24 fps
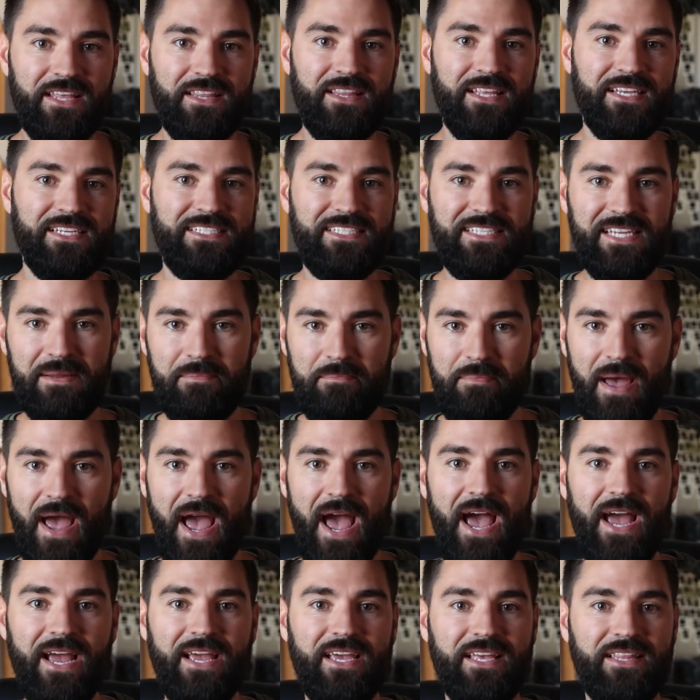They sit
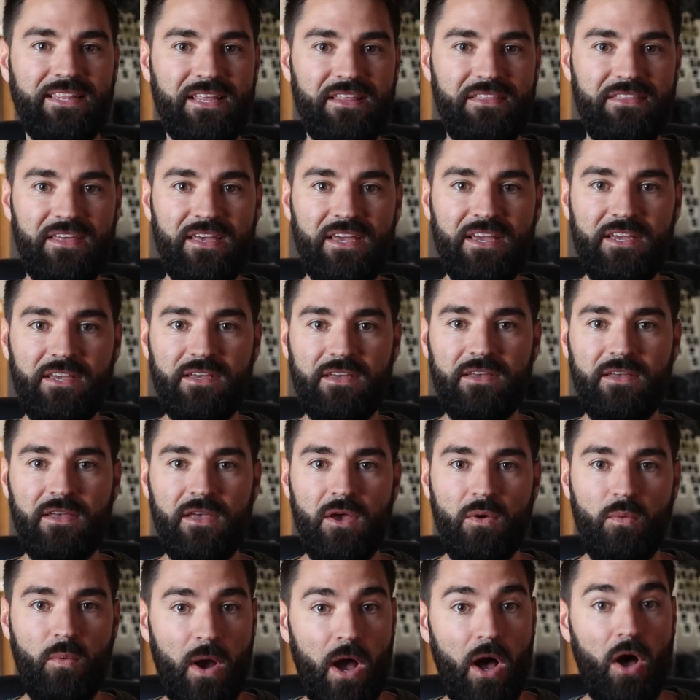back and they think,
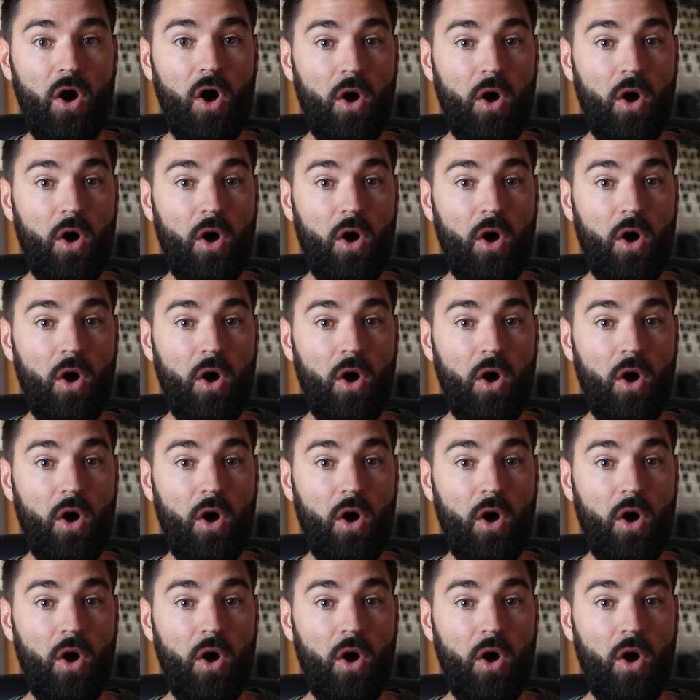well,